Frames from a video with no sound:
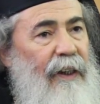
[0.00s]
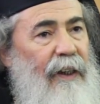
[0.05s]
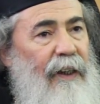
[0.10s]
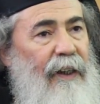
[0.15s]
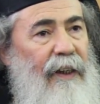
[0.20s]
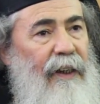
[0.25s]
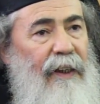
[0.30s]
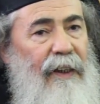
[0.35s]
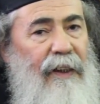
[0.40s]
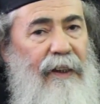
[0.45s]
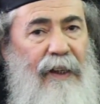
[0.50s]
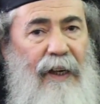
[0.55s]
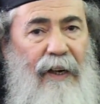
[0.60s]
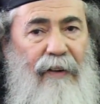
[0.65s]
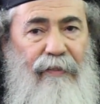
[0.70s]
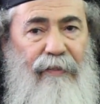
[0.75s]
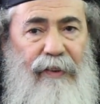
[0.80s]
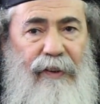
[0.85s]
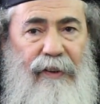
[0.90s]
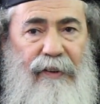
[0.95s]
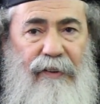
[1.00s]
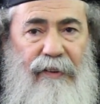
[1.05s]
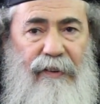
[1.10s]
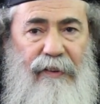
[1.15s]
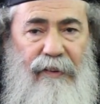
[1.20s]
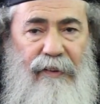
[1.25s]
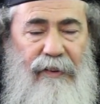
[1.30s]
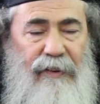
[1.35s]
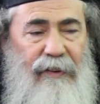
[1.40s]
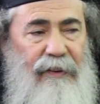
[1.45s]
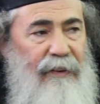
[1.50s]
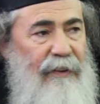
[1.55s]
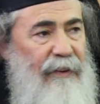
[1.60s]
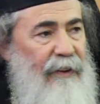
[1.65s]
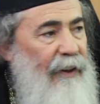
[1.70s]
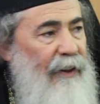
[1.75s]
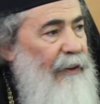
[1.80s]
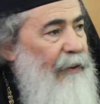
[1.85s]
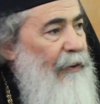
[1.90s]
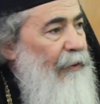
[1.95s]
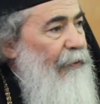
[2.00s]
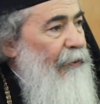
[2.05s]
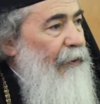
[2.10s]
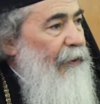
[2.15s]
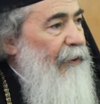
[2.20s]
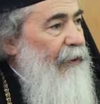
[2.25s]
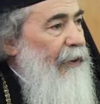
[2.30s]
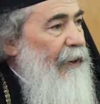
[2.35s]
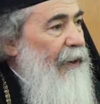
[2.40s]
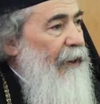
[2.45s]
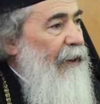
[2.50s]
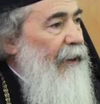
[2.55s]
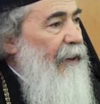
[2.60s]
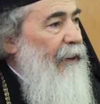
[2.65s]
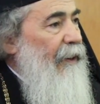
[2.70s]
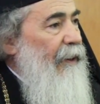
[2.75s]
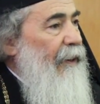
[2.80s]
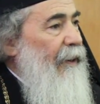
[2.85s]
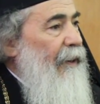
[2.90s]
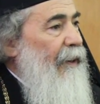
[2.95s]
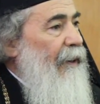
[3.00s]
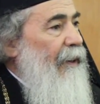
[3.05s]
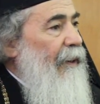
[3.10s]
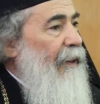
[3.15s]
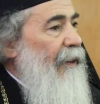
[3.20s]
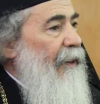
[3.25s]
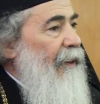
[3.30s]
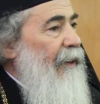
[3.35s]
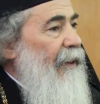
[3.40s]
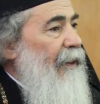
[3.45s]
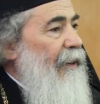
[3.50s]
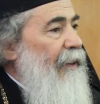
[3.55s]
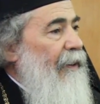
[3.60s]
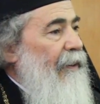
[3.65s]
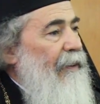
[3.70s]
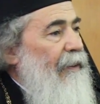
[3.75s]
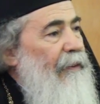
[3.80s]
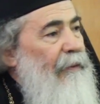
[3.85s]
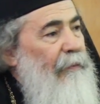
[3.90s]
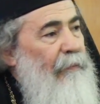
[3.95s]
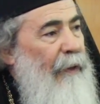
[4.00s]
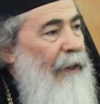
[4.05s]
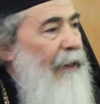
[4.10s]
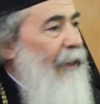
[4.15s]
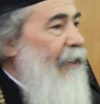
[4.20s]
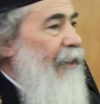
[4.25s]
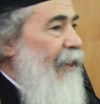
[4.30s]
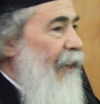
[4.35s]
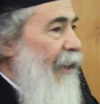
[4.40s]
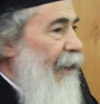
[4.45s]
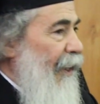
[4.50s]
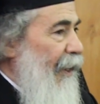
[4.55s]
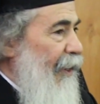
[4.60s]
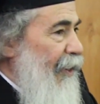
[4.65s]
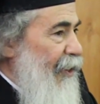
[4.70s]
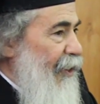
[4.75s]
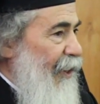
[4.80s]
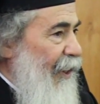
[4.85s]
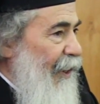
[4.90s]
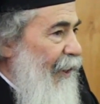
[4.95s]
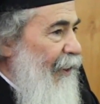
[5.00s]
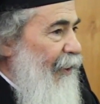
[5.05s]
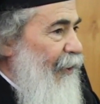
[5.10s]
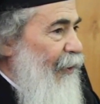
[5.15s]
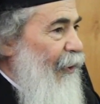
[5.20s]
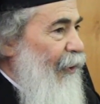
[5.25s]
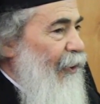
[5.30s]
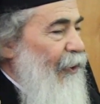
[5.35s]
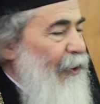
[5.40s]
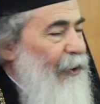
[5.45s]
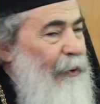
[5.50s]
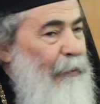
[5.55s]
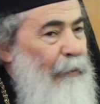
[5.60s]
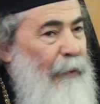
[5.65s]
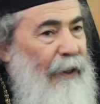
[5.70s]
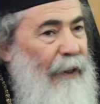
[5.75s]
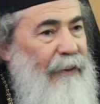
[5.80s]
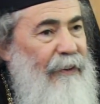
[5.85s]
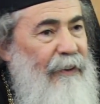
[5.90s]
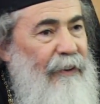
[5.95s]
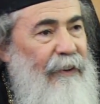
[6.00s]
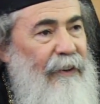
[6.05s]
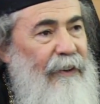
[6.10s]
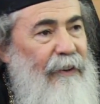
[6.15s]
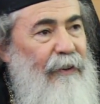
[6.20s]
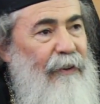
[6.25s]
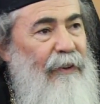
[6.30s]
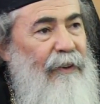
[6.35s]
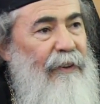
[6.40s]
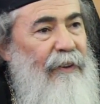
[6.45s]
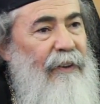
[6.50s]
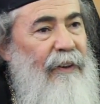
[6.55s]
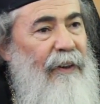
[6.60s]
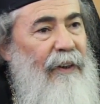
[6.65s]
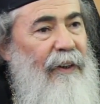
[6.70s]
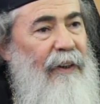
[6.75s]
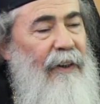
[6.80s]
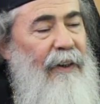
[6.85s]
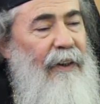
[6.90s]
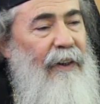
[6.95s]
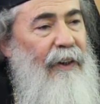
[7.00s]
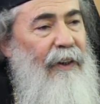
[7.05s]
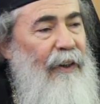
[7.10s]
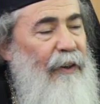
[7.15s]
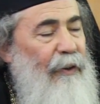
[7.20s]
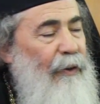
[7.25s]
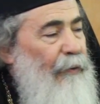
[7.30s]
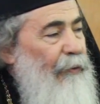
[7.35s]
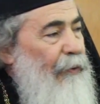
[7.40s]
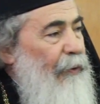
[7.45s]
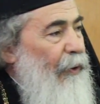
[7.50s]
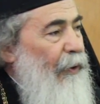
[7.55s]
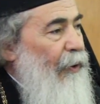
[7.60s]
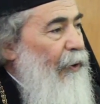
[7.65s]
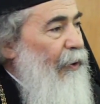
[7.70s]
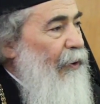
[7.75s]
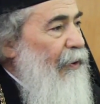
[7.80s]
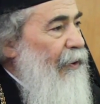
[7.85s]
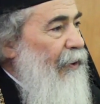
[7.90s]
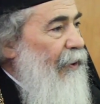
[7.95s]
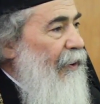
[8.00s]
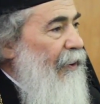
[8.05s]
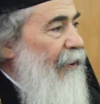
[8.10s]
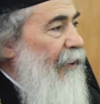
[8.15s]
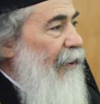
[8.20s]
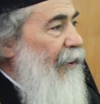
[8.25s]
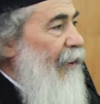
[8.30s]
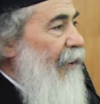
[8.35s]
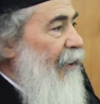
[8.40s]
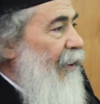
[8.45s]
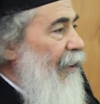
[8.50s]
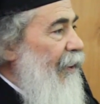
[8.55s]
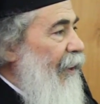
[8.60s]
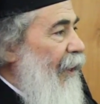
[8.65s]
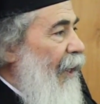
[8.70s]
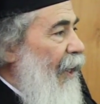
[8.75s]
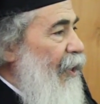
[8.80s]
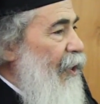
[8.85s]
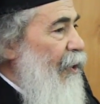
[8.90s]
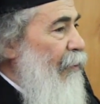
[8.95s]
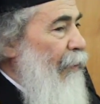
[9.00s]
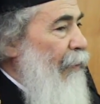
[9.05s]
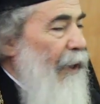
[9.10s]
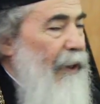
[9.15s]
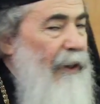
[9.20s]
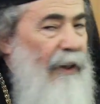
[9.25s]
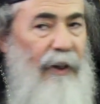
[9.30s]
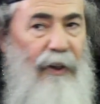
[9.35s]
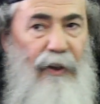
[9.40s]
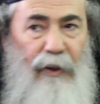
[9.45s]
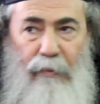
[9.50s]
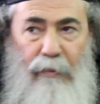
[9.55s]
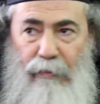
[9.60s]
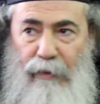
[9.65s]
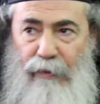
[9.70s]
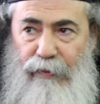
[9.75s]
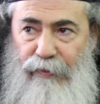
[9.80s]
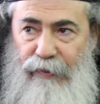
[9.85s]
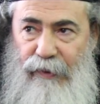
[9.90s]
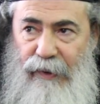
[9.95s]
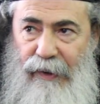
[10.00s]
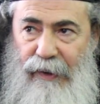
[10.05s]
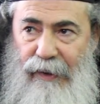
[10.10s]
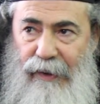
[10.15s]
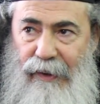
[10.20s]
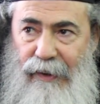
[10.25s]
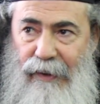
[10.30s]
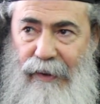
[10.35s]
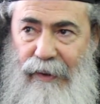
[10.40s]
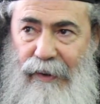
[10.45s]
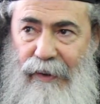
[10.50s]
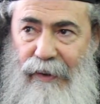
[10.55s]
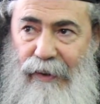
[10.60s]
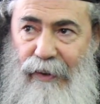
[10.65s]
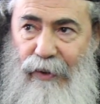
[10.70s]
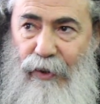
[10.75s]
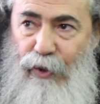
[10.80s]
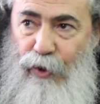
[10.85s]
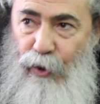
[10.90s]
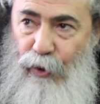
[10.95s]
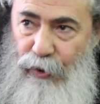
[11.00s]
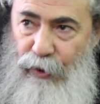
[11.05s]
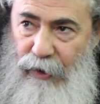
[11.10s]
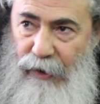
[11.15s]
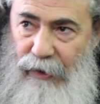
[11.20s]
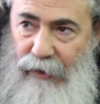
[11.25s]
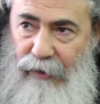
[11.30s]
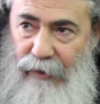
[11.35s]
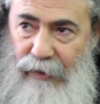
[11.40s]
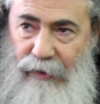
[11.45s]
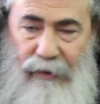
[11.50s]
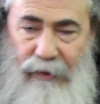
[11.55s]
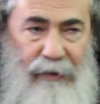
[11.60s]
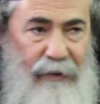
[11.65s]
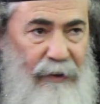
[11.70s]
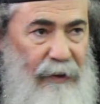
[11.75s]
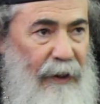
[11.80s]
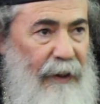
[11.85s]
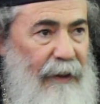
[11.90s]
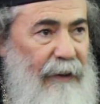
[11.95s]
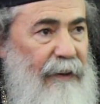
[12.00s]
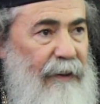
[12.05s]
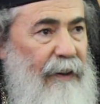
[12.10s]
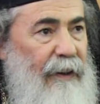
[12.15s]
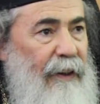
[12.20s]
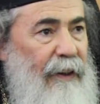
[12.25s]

uh, covers the state of Israel, the Palestinian state or the occupied territories, and of course the Hashemite kingdom of uh, Jordan, right?